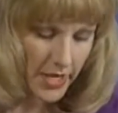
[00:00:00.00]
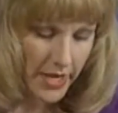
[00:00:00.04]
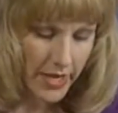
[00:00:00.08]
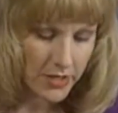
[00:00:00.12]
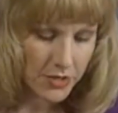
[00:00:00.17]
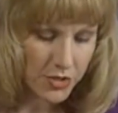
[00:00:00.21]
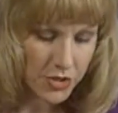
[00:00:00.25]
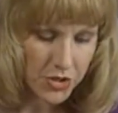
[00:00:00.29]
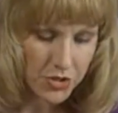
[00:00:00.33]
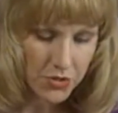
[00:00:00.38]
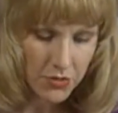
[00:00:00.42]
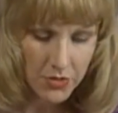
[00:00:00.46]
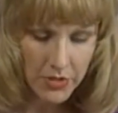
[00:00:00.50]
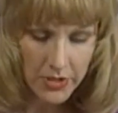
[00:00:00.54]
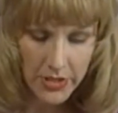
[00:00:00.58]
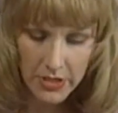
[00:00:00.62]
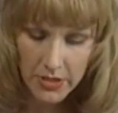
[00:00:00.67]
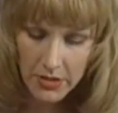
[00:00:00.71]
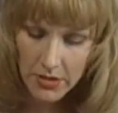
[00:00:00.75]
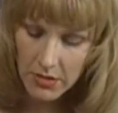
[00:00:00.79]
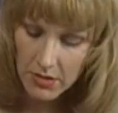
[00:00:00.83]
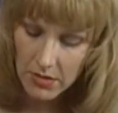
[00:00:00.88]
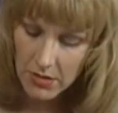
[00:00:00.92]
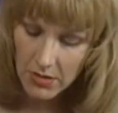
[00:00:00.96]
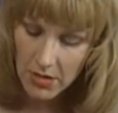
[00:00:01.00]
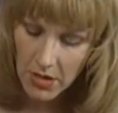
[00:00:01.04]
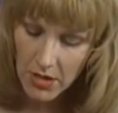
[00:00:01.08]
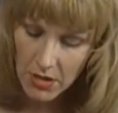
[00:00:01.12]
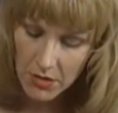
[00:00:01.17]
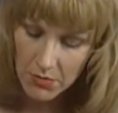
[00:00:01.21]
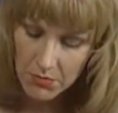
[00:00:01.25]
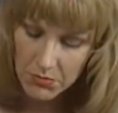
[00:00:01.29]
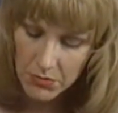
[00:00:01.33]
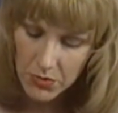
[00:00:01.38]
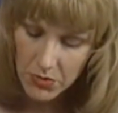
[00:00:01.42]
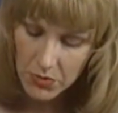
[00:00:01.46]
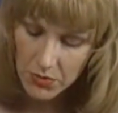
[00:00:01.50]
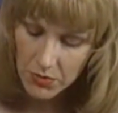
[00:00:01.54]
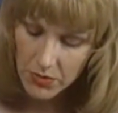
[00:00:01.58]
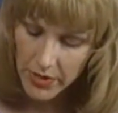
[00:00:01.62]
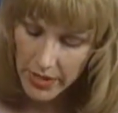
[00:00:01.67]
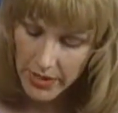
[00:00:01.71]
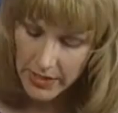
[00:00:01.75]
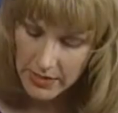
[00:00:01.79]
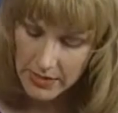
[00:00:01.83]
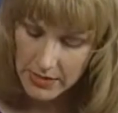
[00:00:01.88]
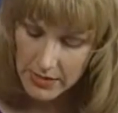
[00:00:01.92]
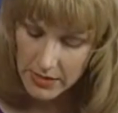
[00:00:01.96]
and shoot in our moon
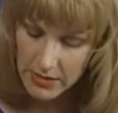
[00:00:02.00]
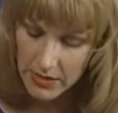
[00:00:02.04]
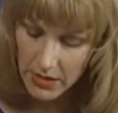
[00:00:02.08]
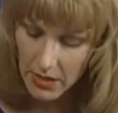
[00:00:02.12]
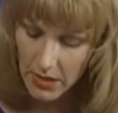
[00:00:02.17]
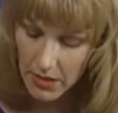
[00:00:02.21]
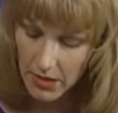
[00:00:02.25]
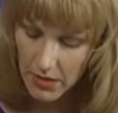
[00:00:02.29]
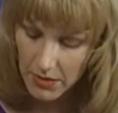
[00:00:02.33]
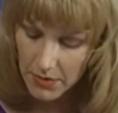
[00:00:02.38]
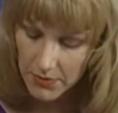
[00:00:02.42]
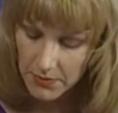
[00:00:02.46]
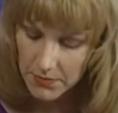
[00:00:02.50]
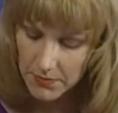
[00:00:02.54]
and star.